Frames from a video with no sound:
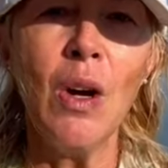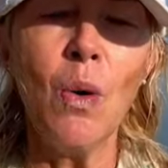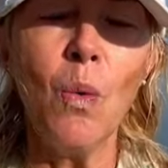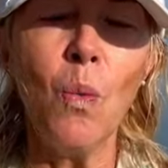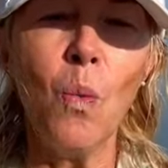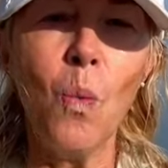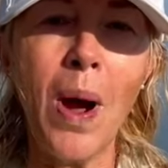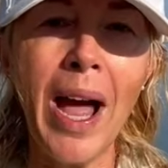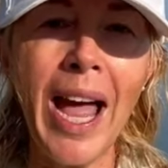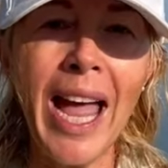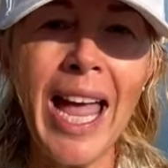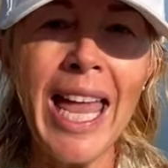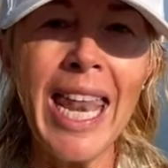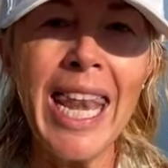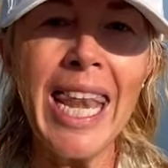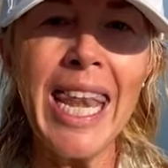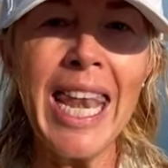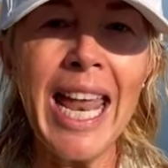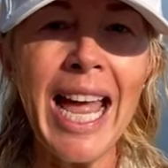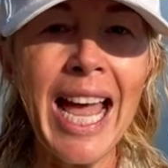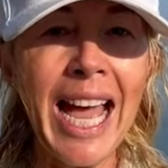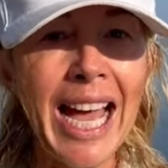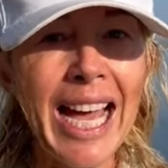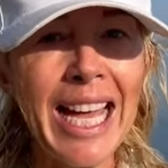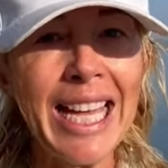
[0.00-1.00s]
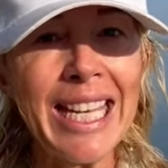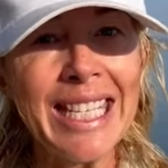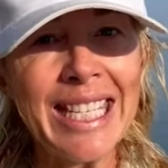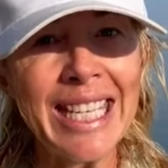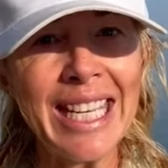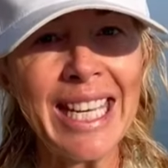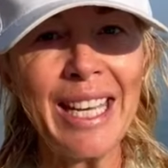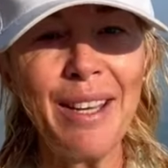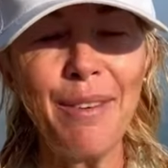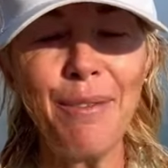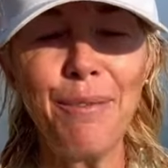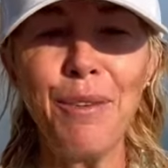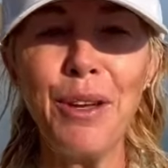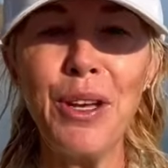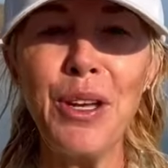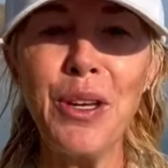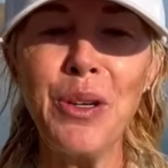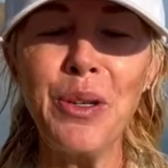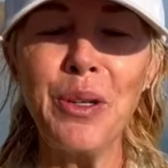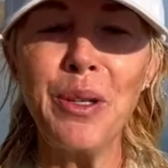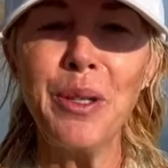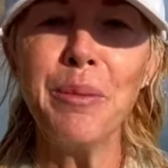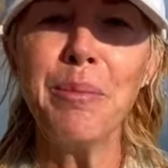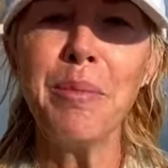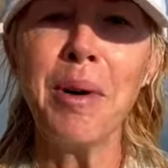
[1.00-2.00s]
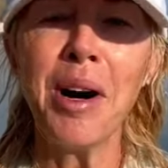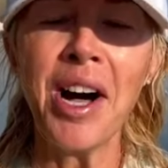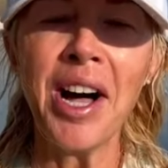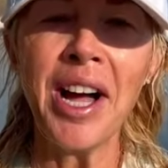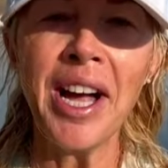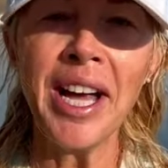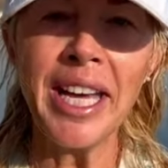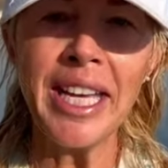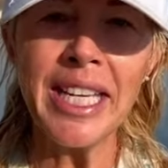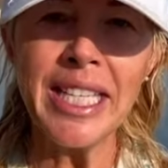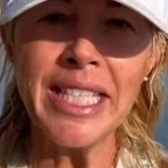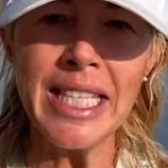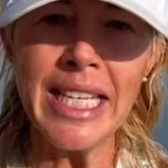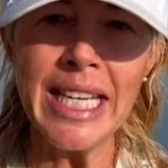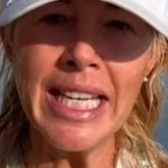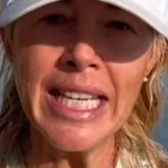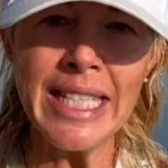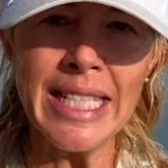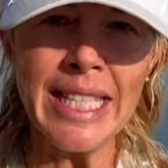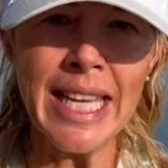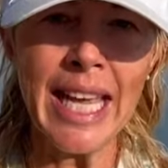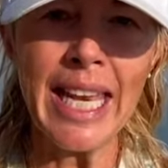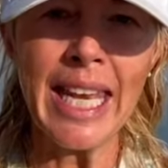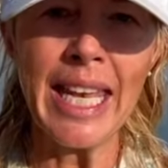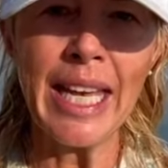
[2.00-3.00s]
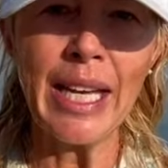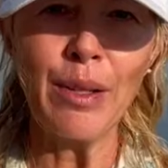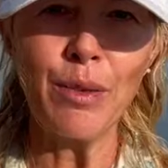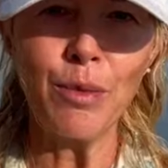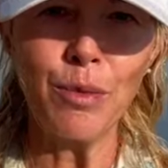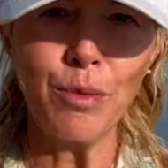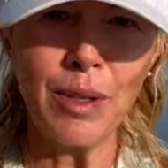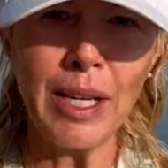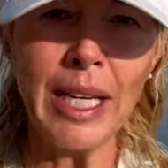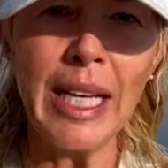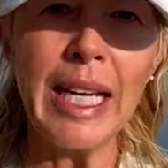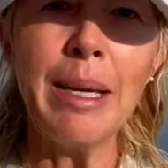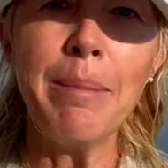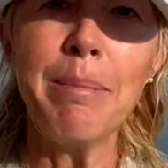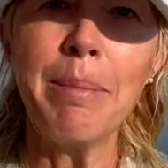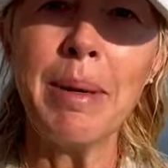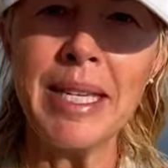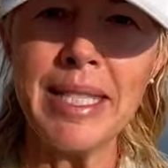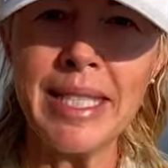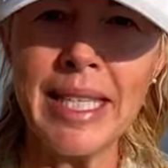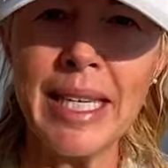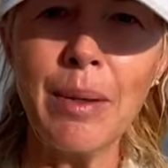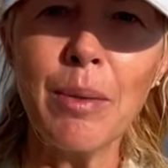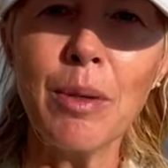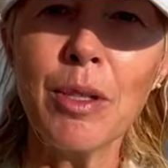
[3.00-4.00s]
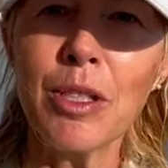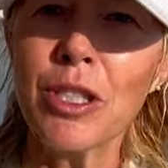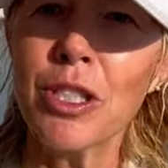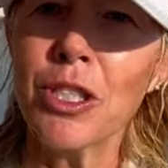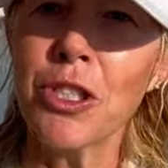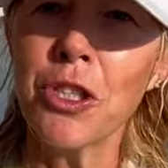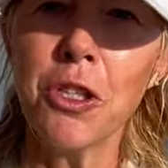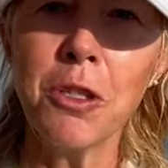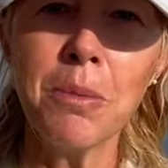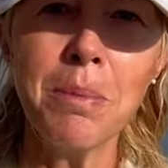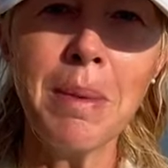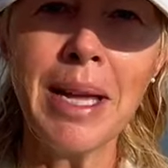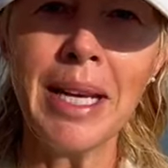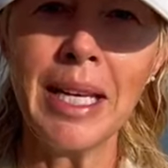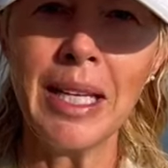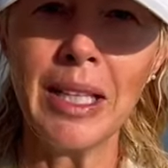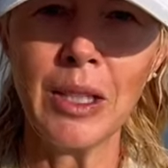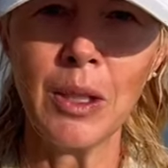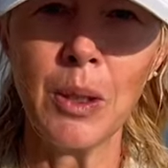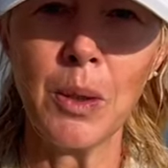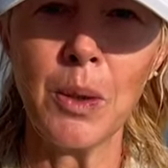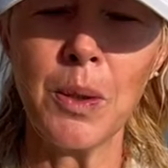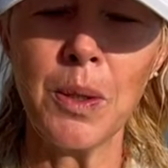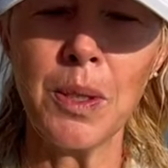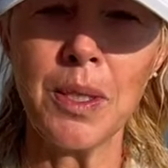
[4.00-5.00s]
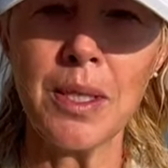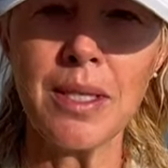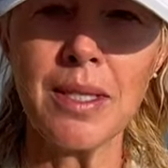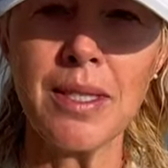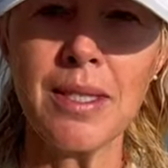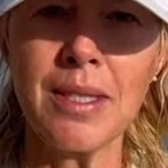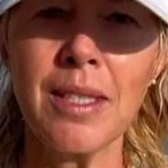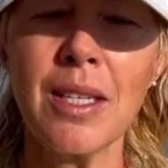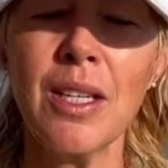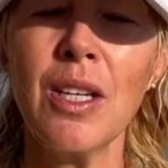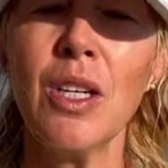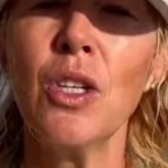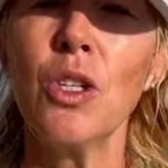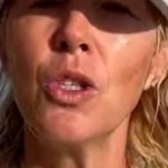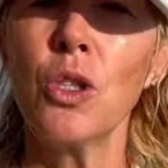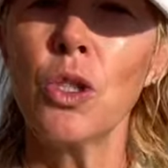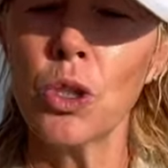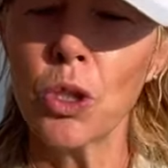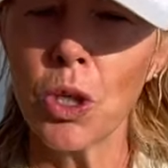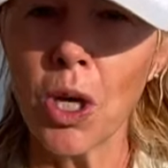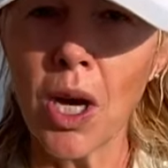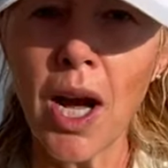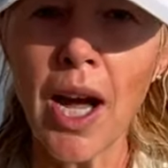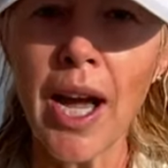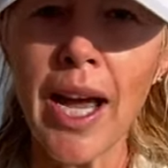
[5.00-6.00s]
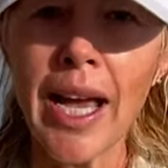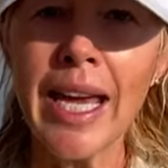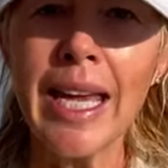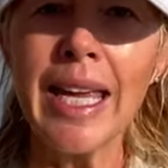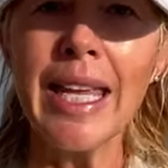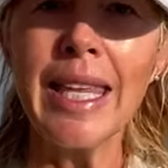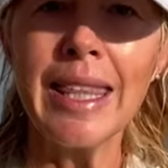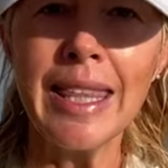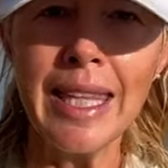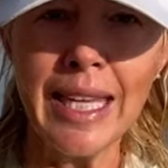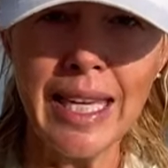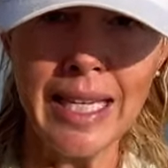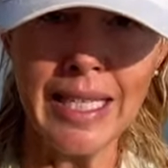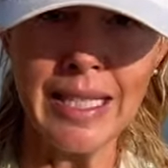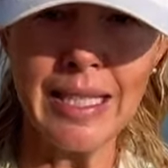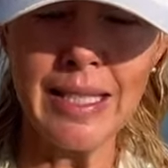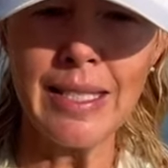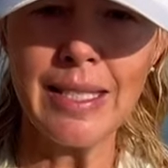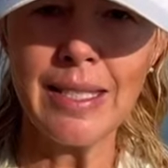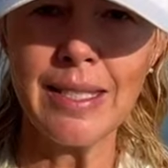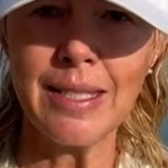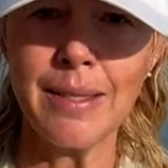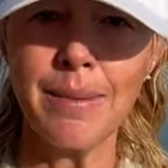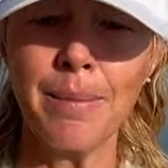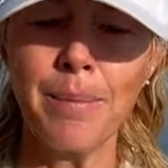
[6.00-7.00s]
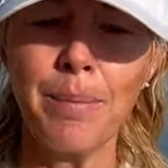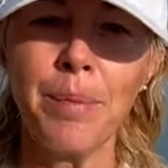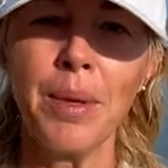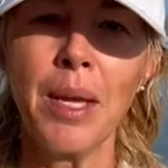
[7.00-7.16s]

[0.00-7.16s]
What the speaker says: When and if your mind is getting really busy with too many thoughts, try this.